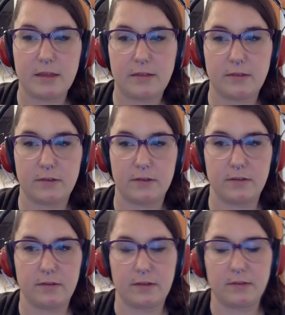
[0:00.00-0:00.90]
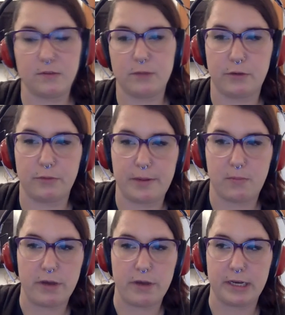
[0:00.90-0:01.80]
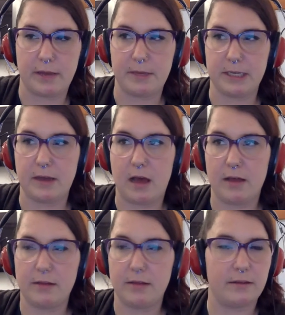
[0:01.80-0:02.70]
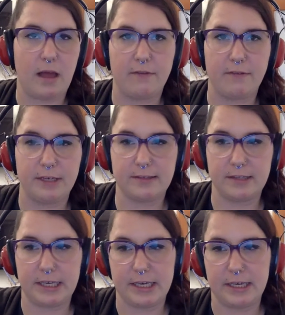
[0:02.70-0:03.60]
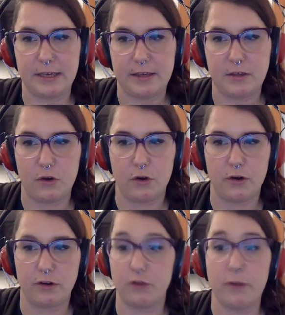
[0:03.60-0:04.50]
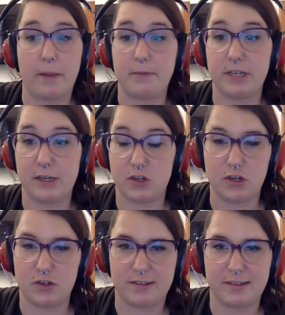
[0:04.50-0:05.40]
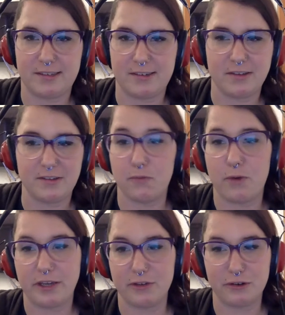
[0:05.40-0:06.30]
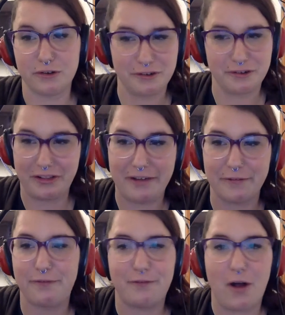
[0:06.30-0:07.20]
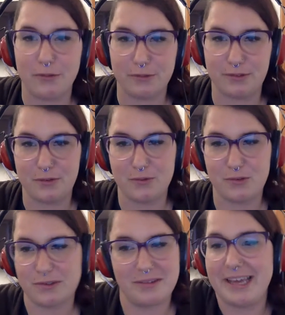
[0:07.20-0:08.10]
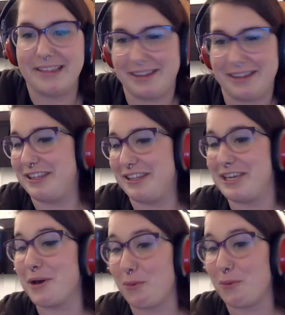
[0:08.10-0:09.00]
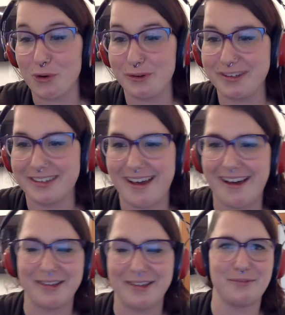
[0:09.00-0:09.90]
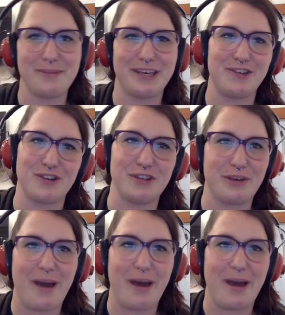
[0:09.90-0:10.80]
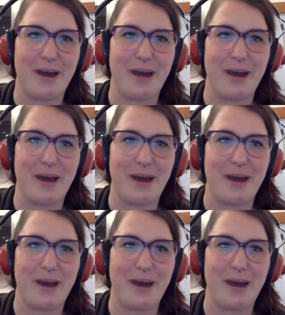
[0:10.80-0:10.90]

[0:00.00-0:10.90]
that's a really great point. I mean, obviously your reputation, just as it does in regular life, follows you just in the email world. So making sure that you have